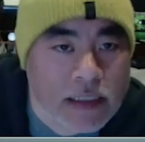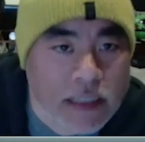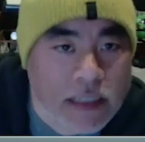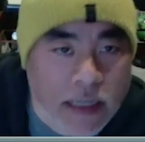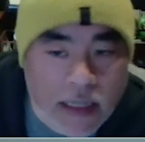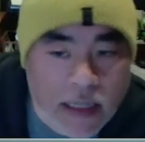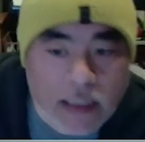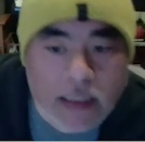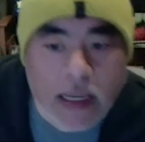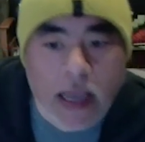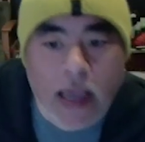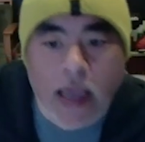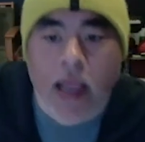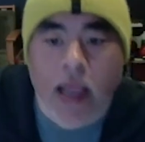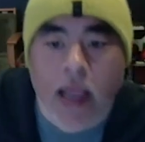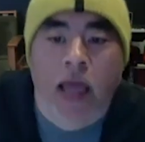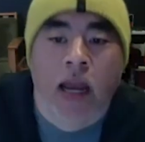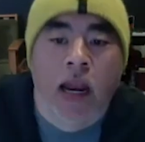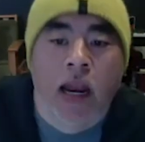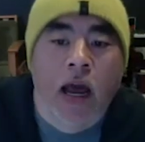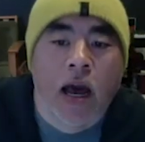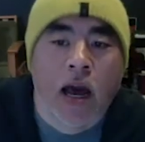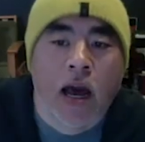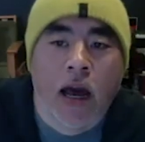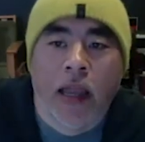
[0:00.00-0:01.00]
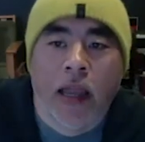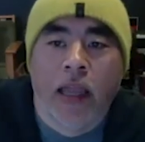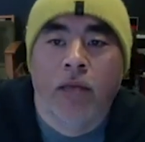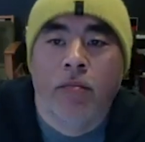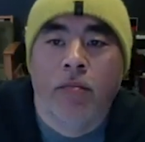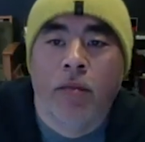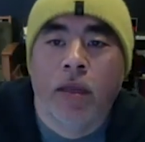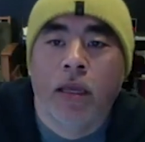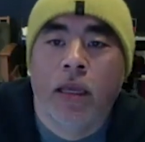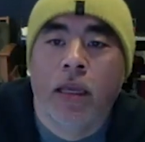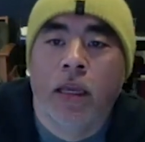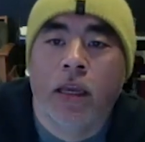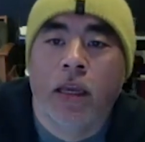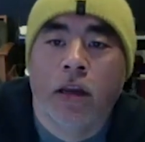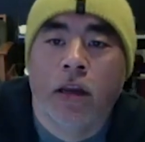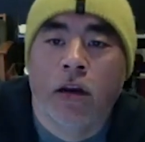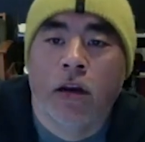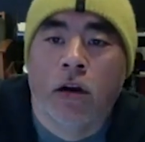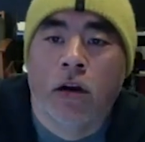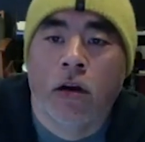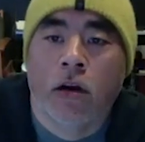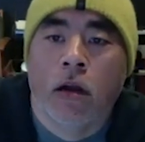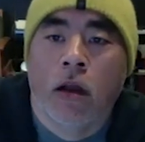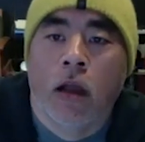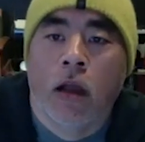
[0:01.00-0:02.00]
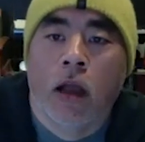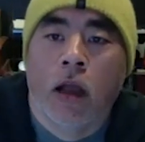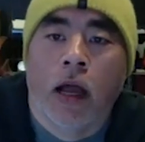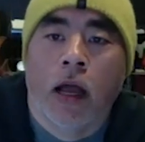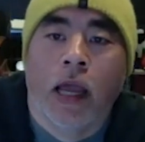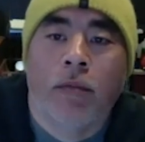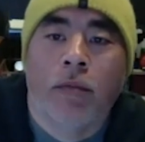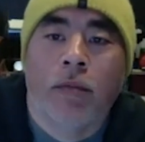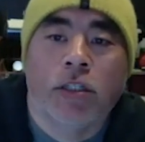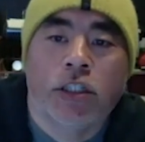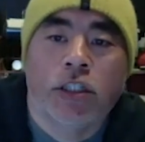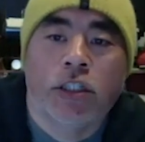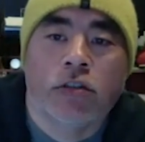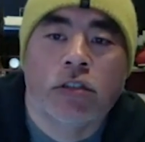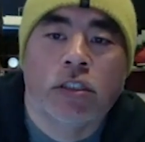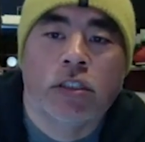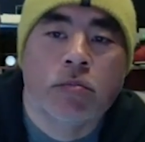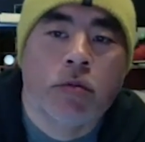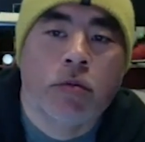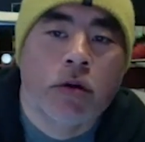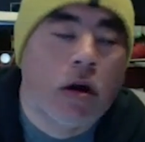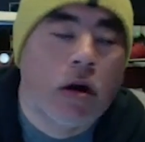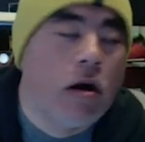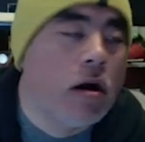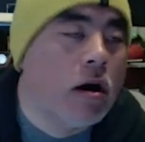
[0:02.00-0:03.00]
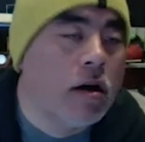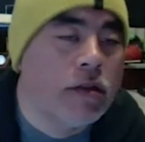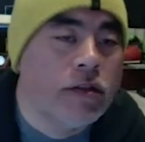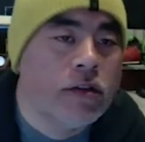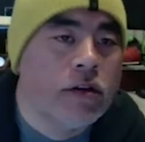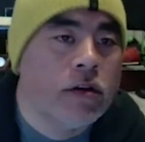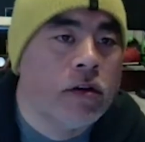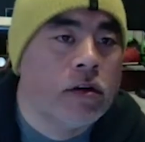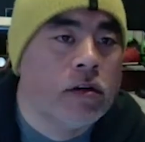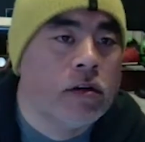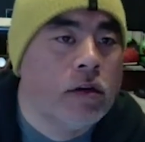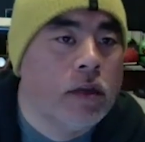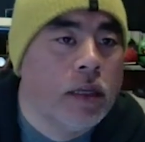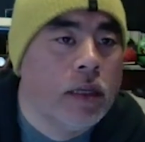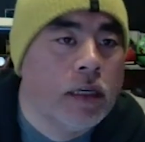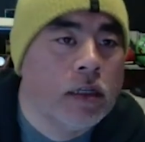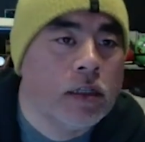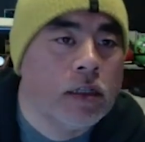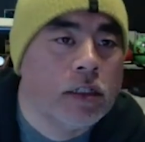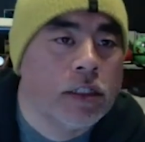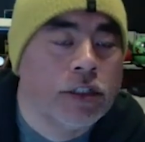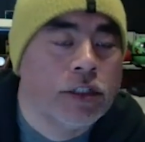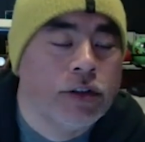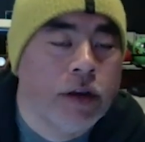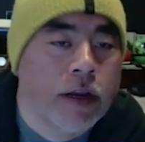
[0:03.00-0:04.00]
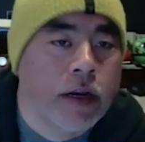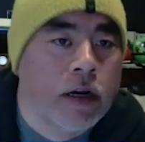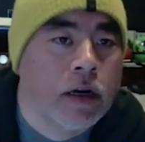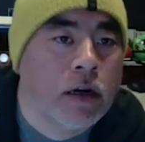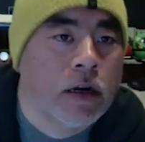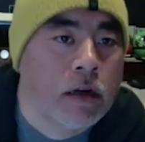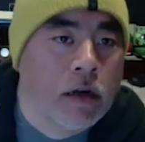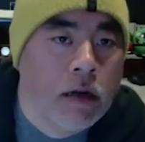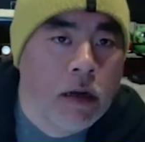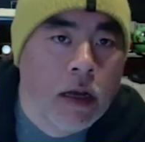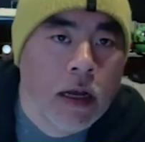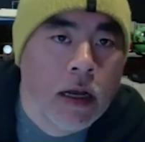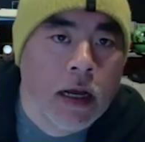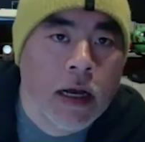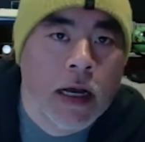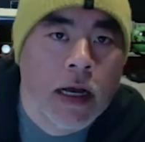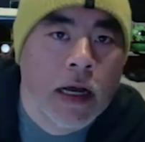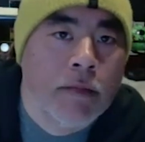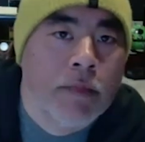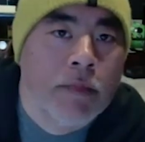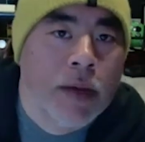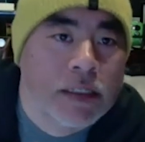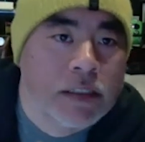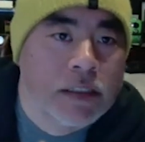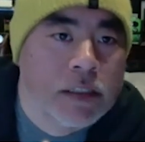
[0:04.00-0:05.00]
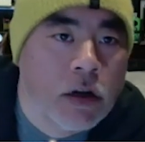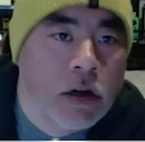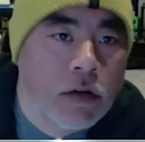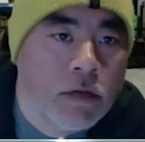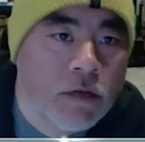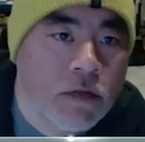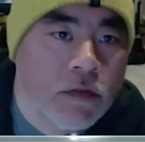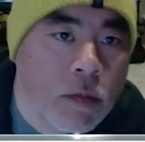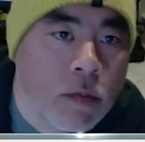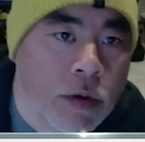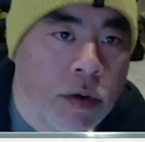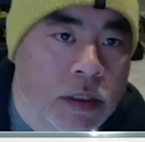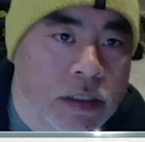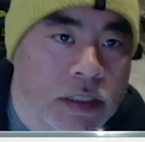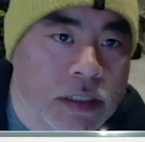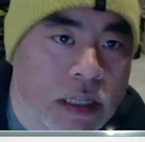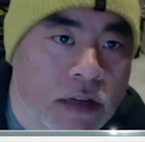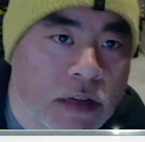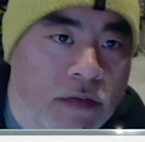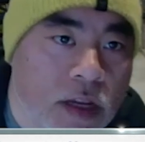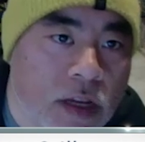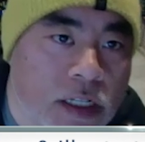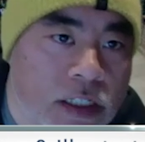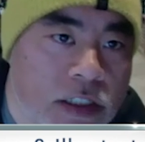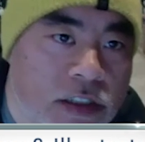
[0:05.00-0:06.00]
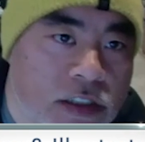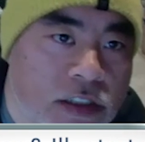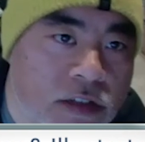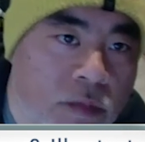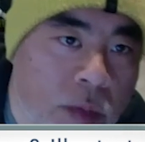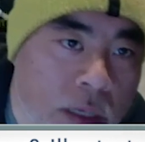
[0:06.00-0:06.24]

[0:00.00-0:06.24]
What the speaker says: Santat, and I am here. I'm a children's book author, illustrator, best known for books The Adventures of